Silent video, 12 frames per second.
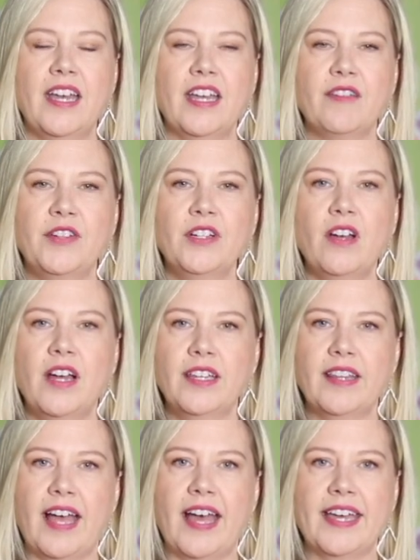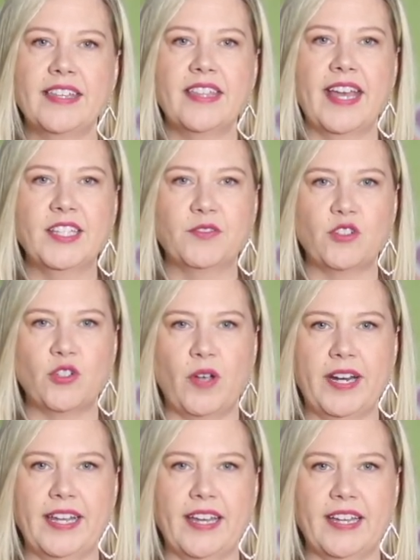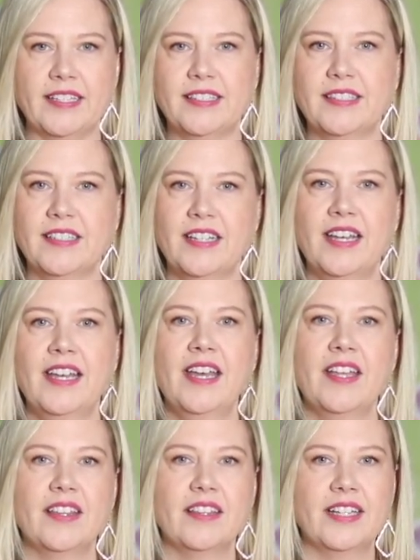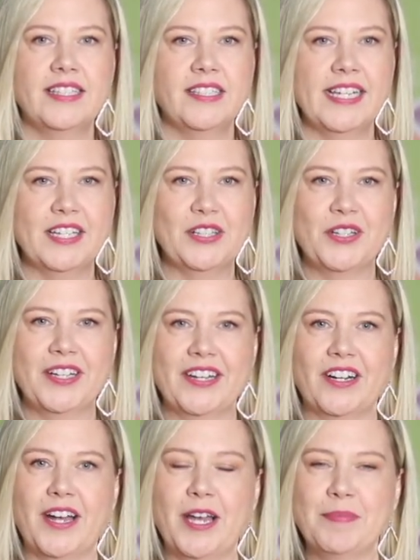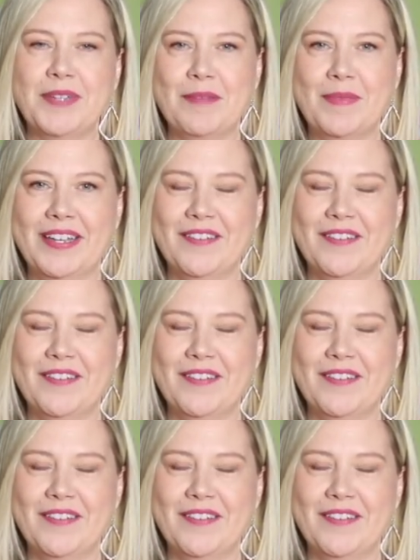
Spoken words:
If you're online, thanks for joining us. Let's take a look at our upcoming